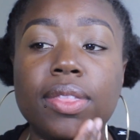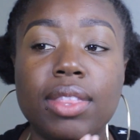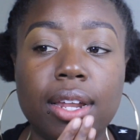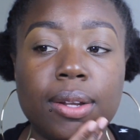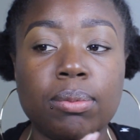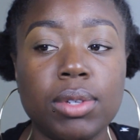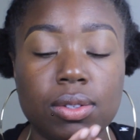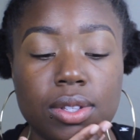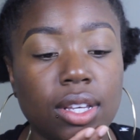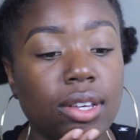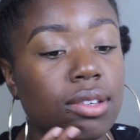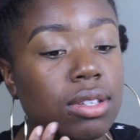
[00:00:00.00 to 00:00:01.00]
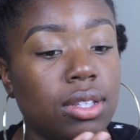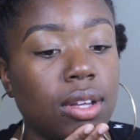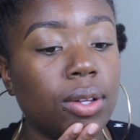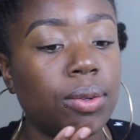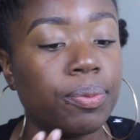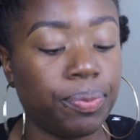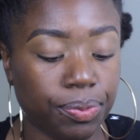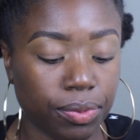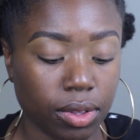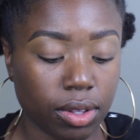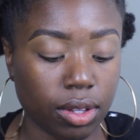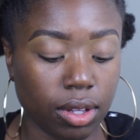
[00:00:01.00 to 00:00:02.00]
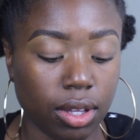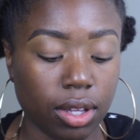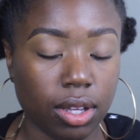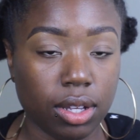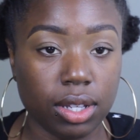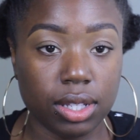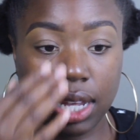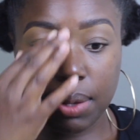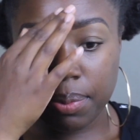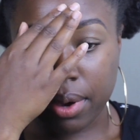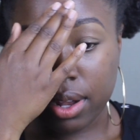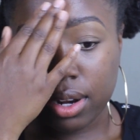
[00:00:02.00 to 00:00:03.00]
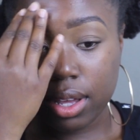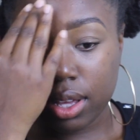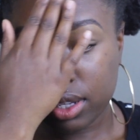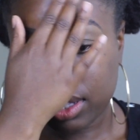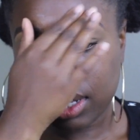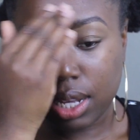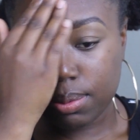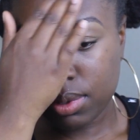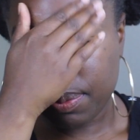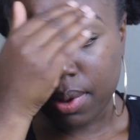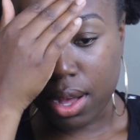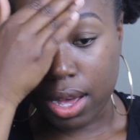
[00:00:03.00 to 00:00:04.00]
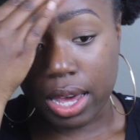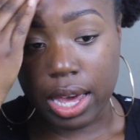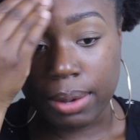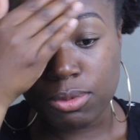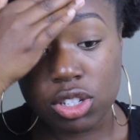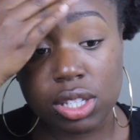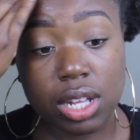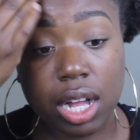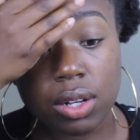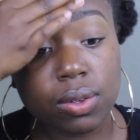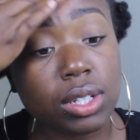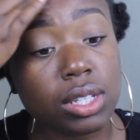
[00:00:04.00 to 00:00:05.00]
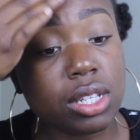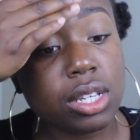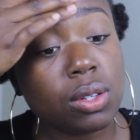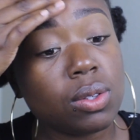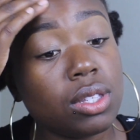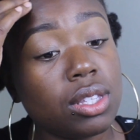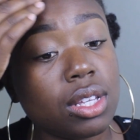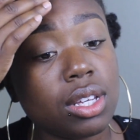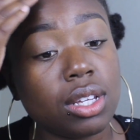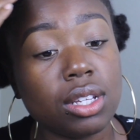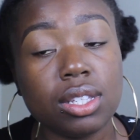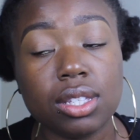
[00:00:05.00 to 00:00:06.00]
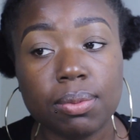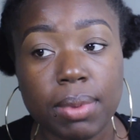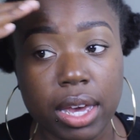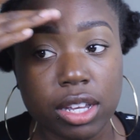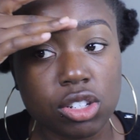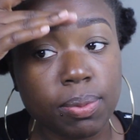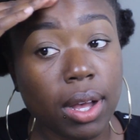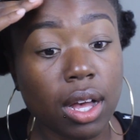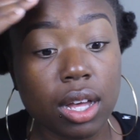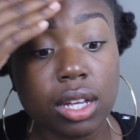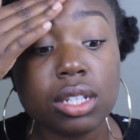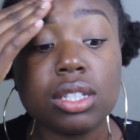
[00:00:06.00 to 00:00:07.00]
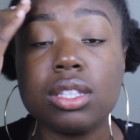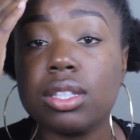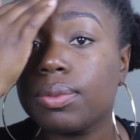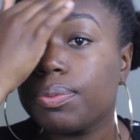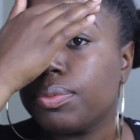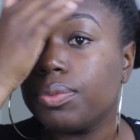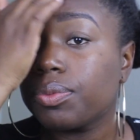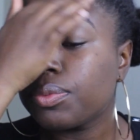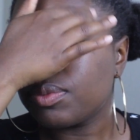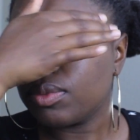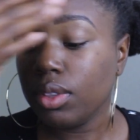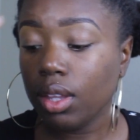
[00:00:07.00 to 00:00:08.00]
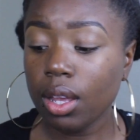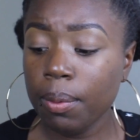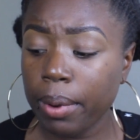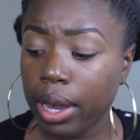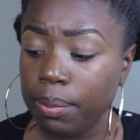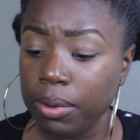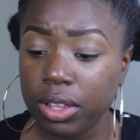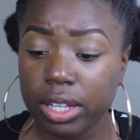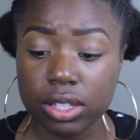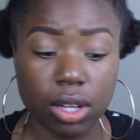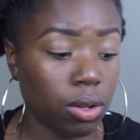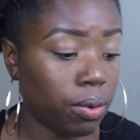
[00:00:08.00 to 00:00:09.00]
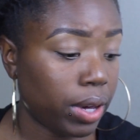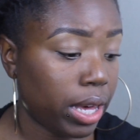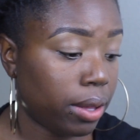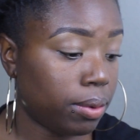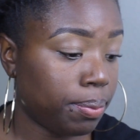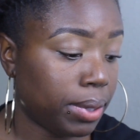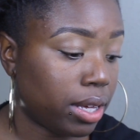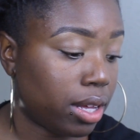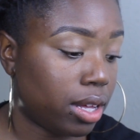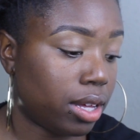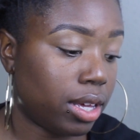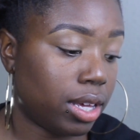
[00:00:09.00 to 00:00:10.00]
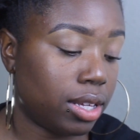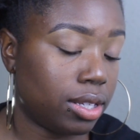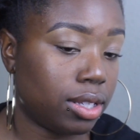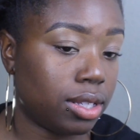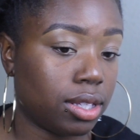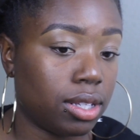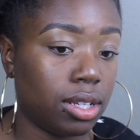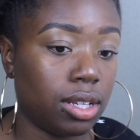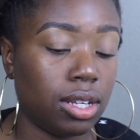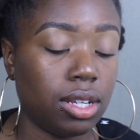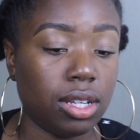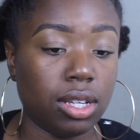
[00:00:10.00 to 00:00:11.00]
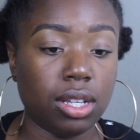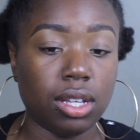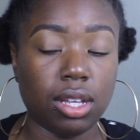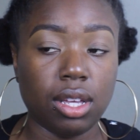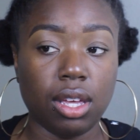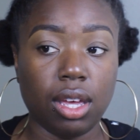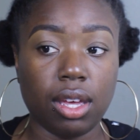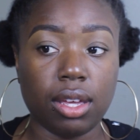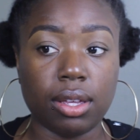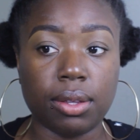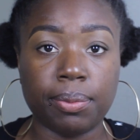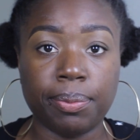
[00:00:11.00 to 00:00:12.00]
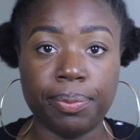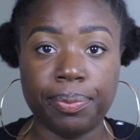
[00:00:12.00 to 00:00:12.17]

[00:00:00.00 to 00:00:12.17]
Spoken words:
that I'm using. So Same product, same spot. I'm just not to use the Smashbox primer this go around because I